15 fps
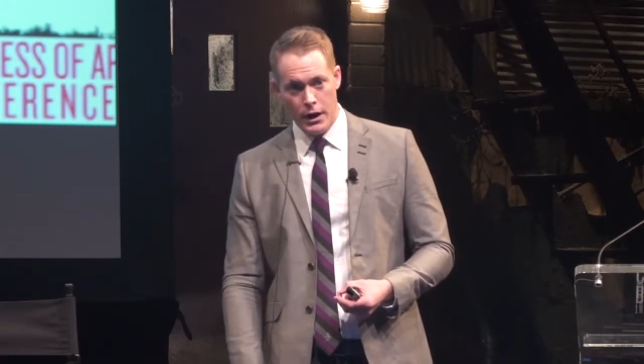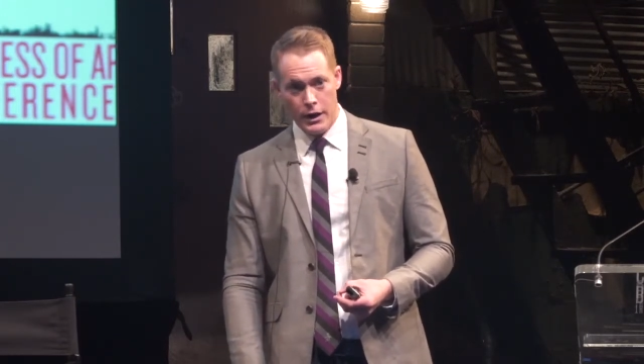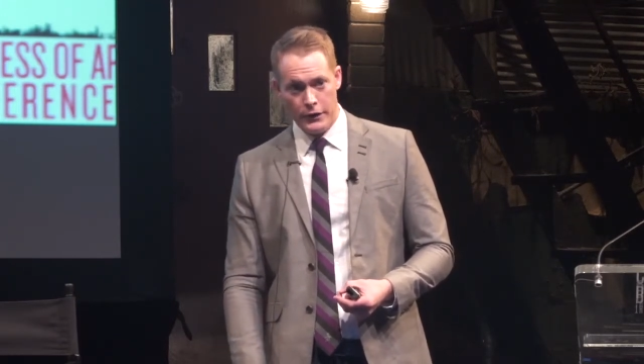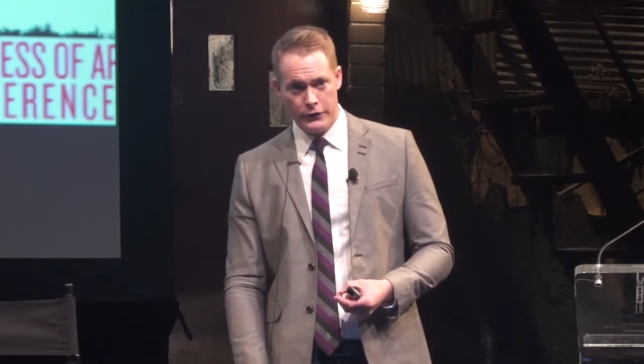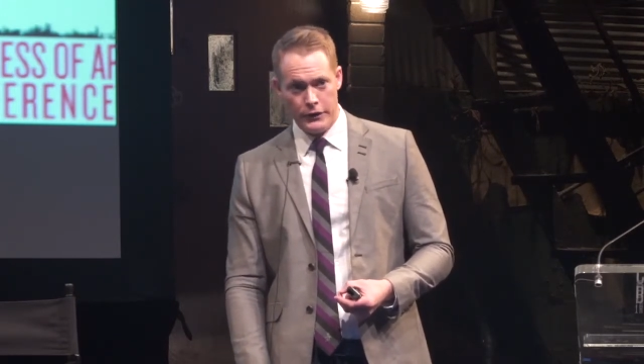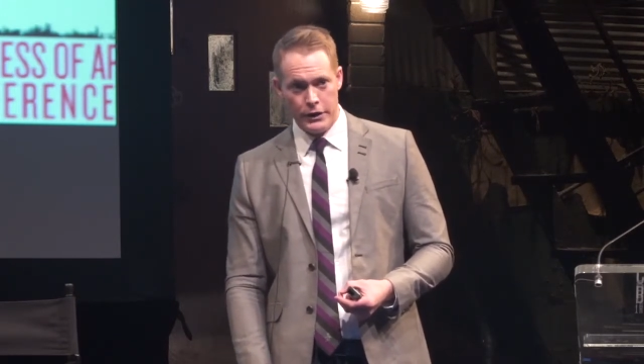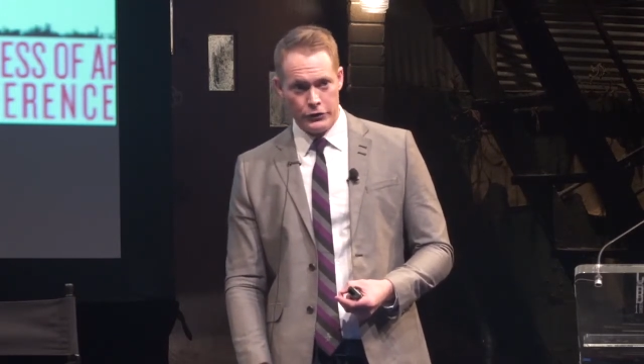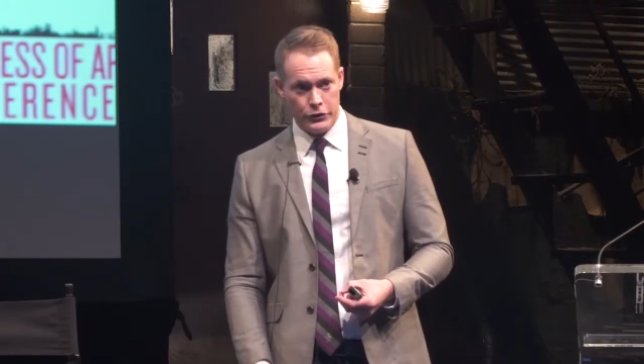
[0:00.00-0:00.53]
on
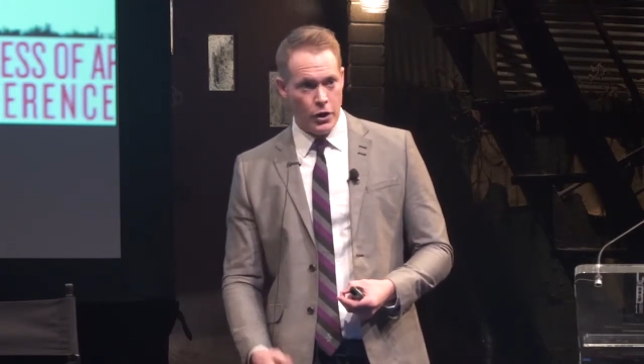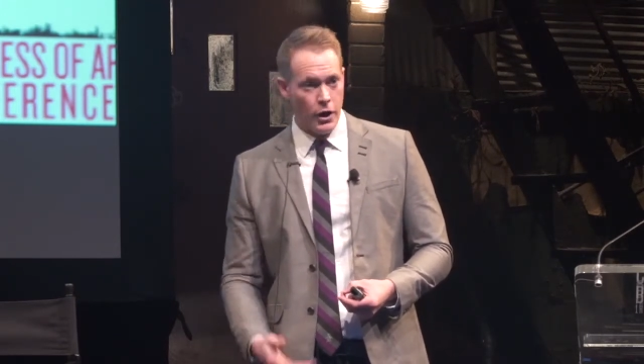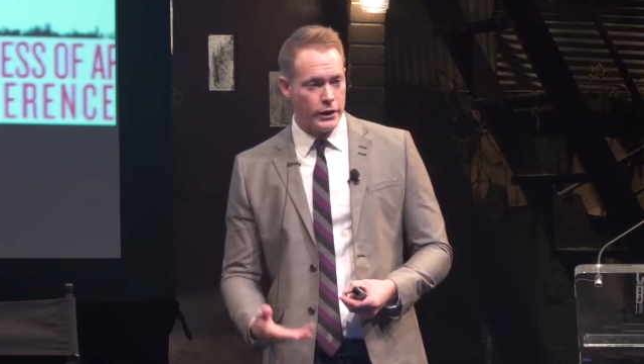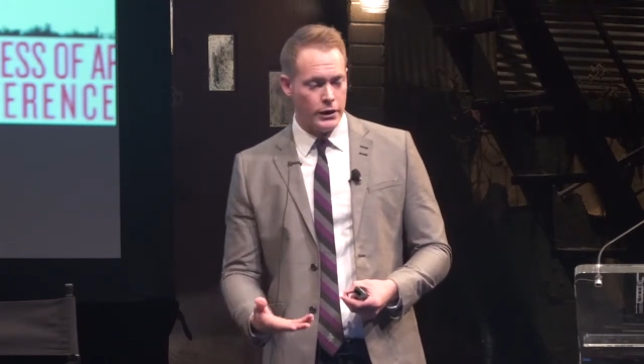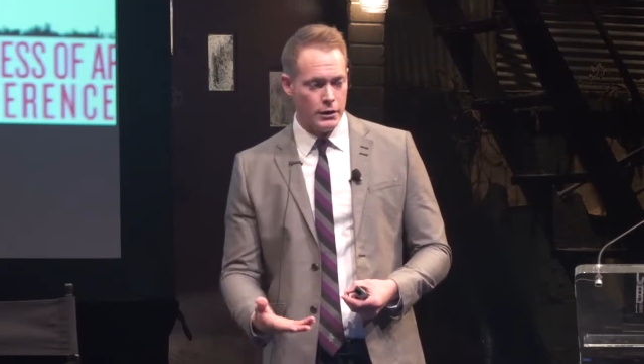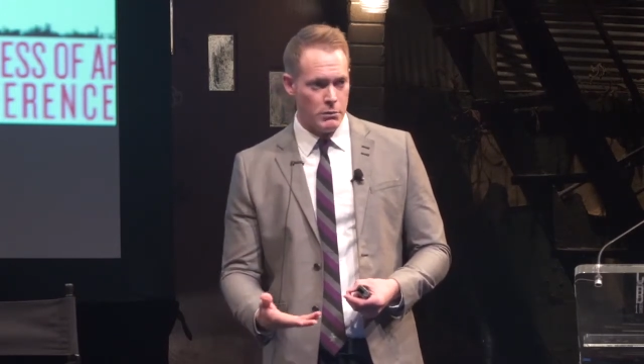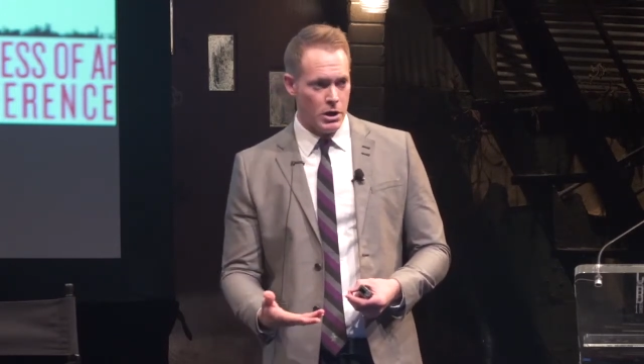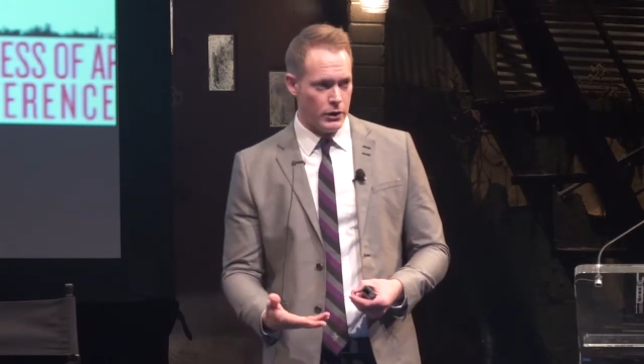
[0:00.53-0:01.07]
stage
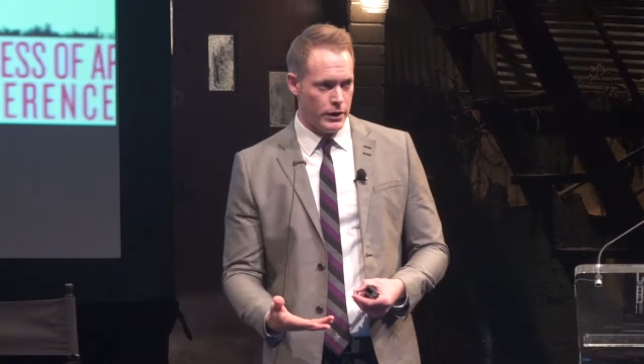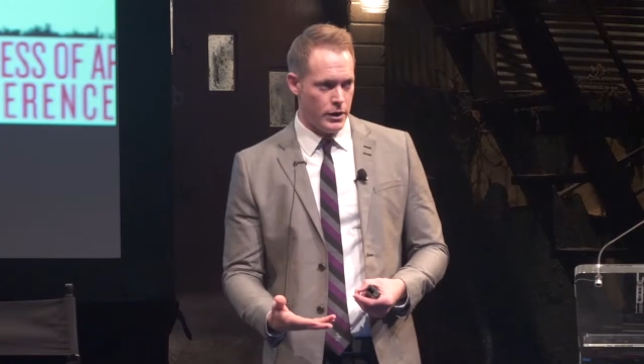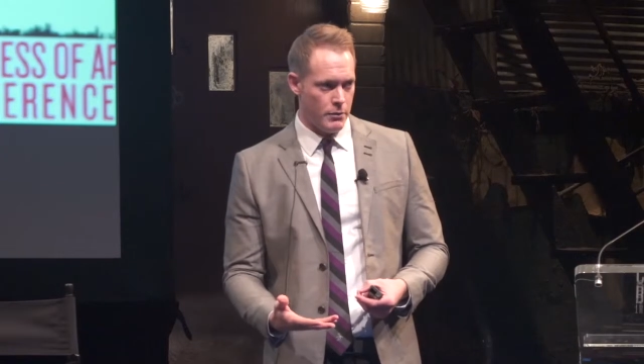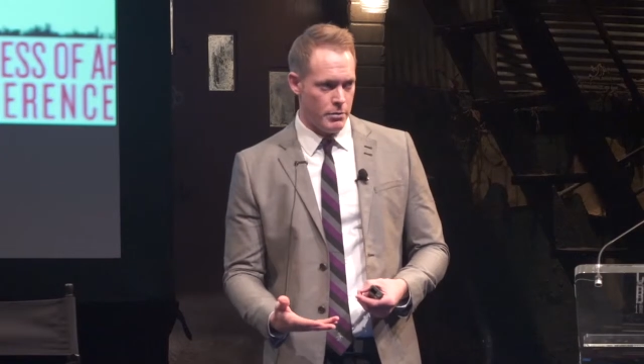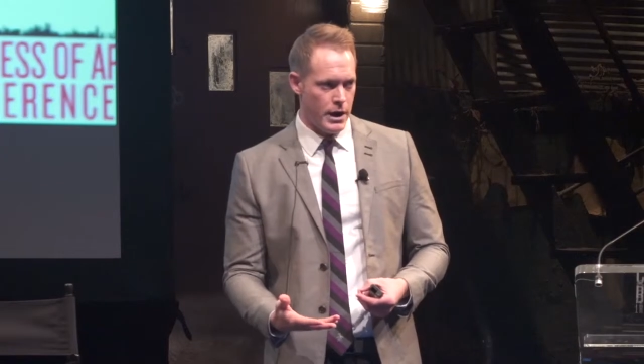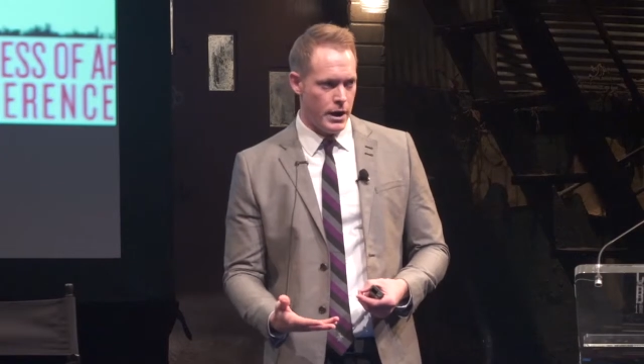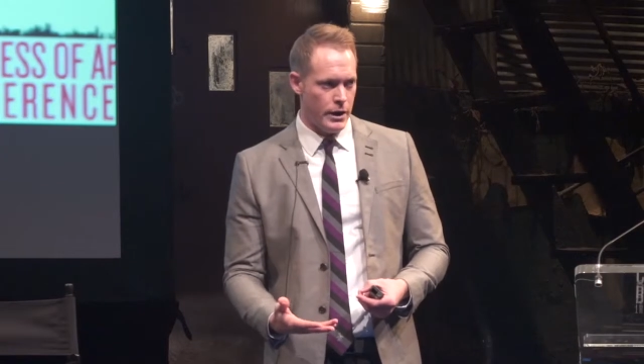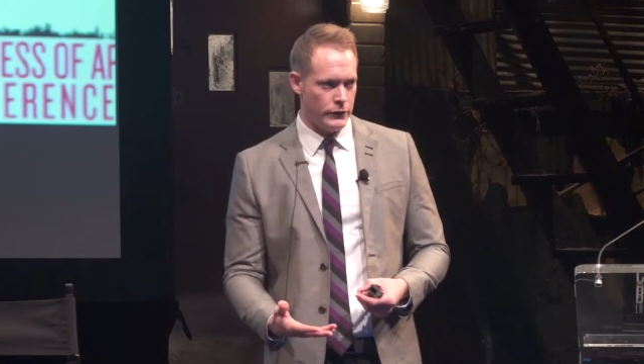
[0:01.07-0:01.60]
talking about
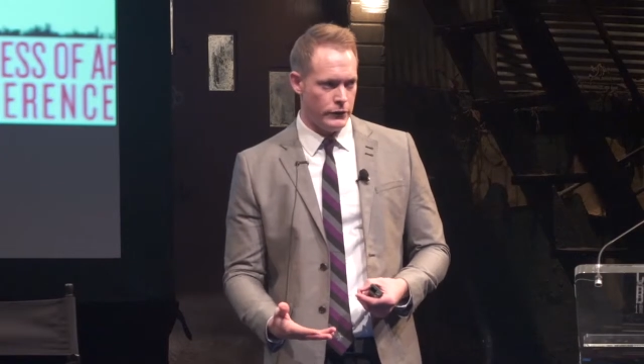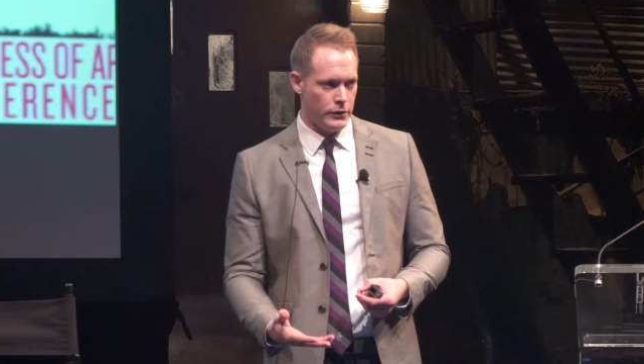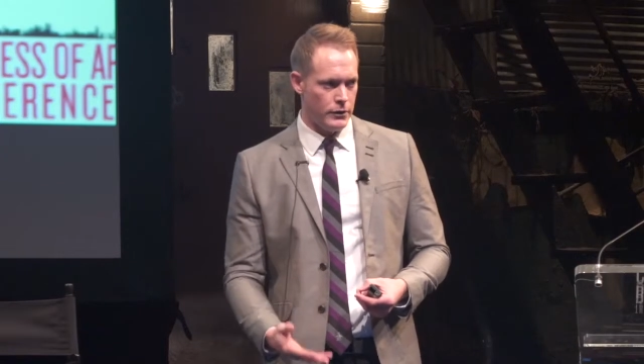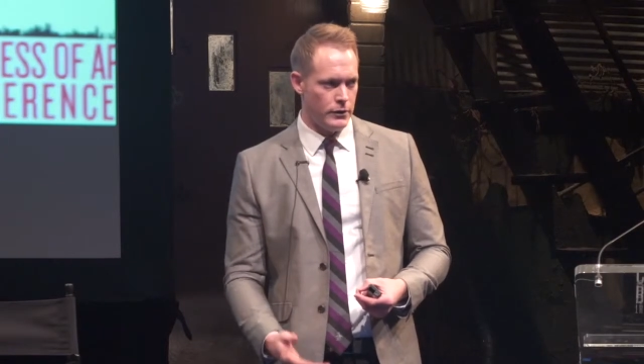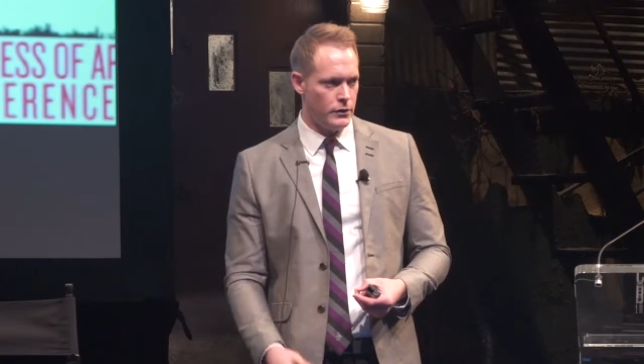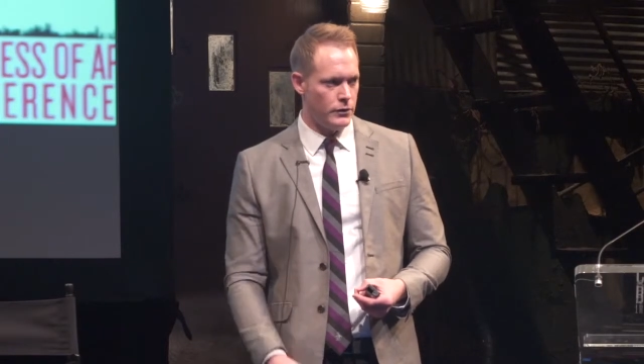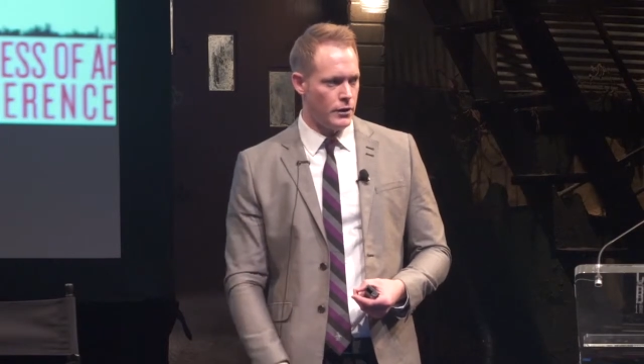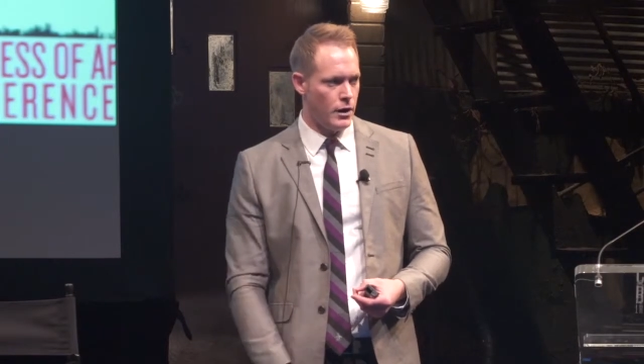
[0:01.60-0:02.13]
CarePass,
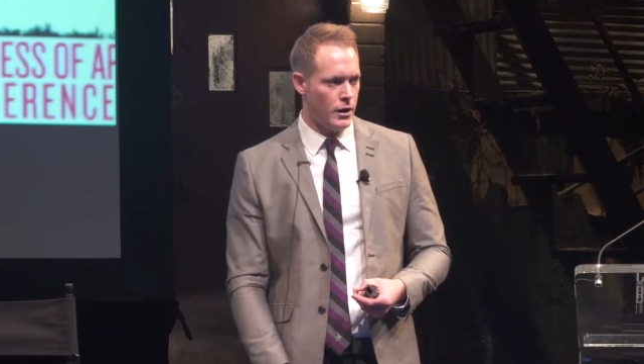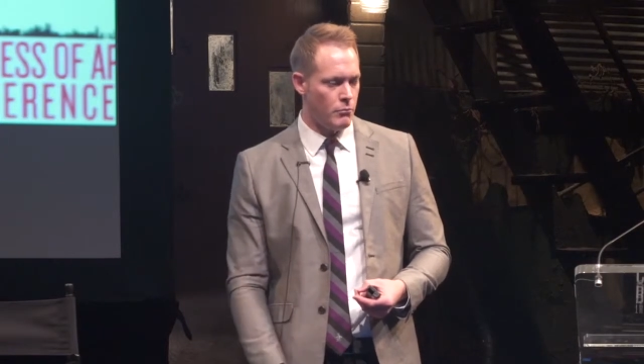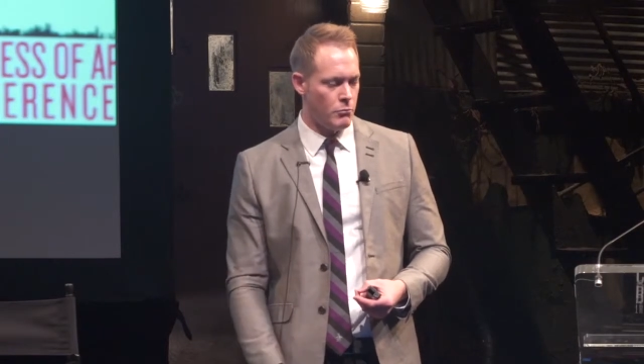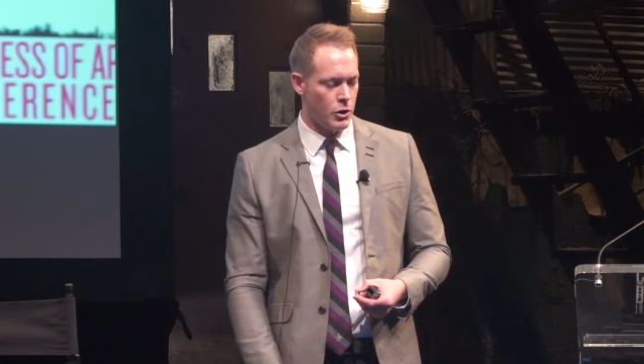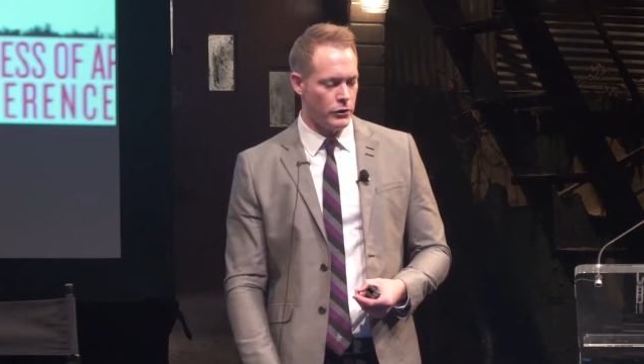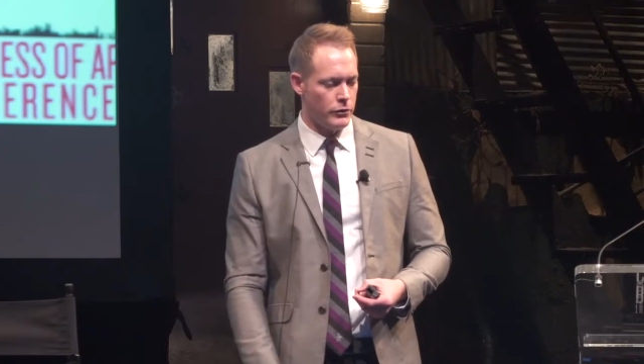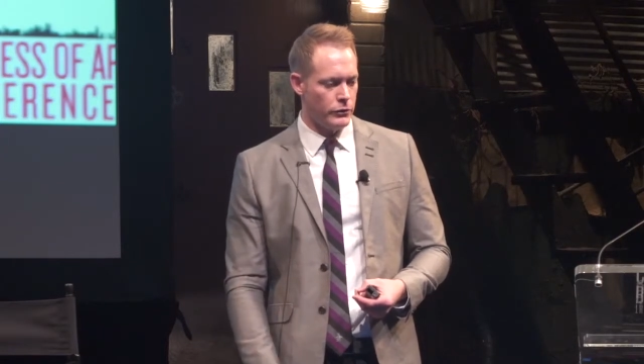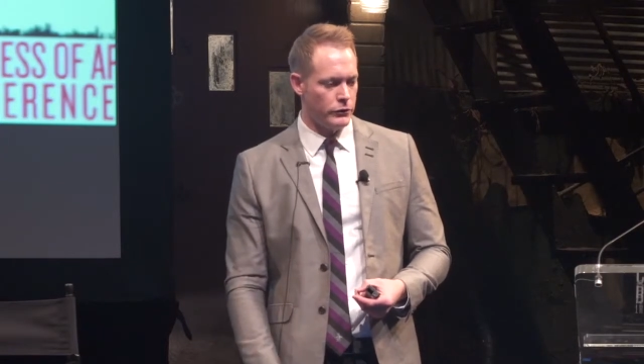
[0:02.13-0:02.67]
and
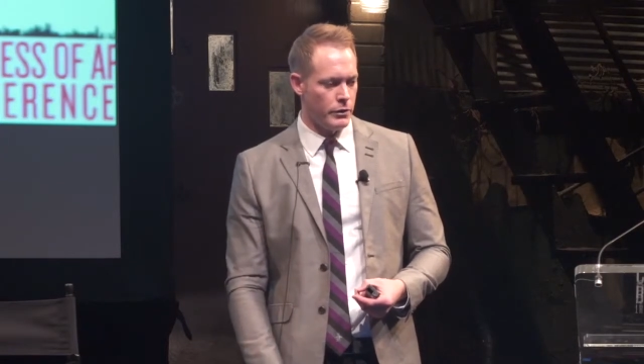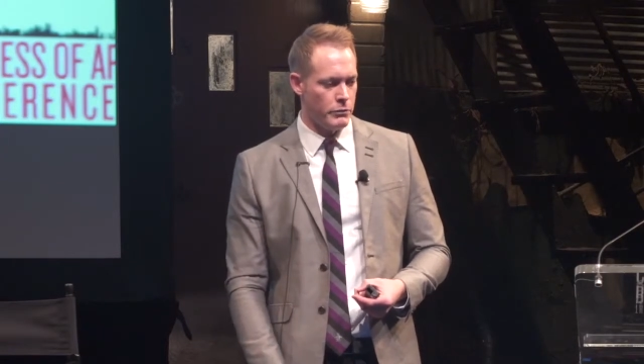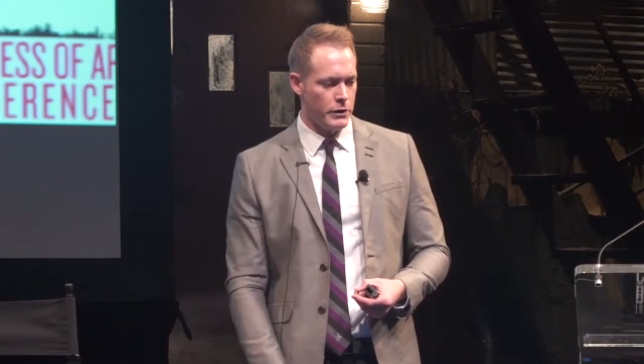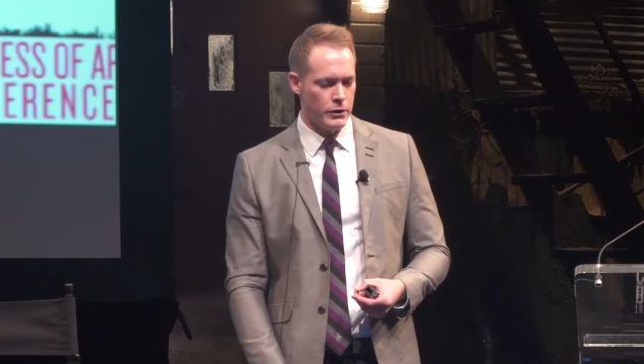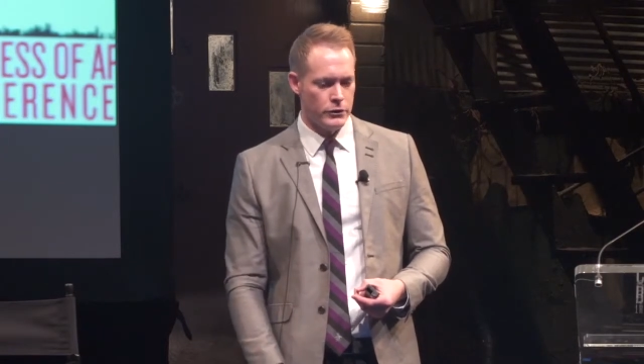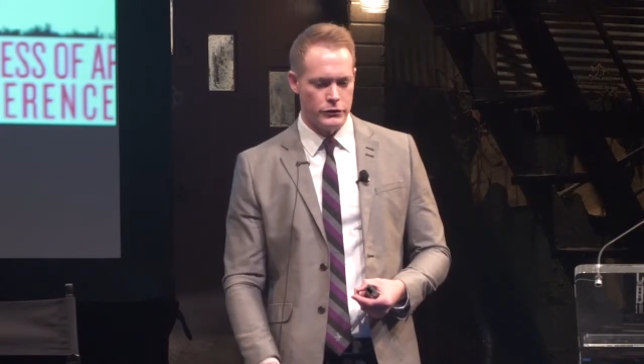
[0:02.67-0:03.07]
Martha was up there,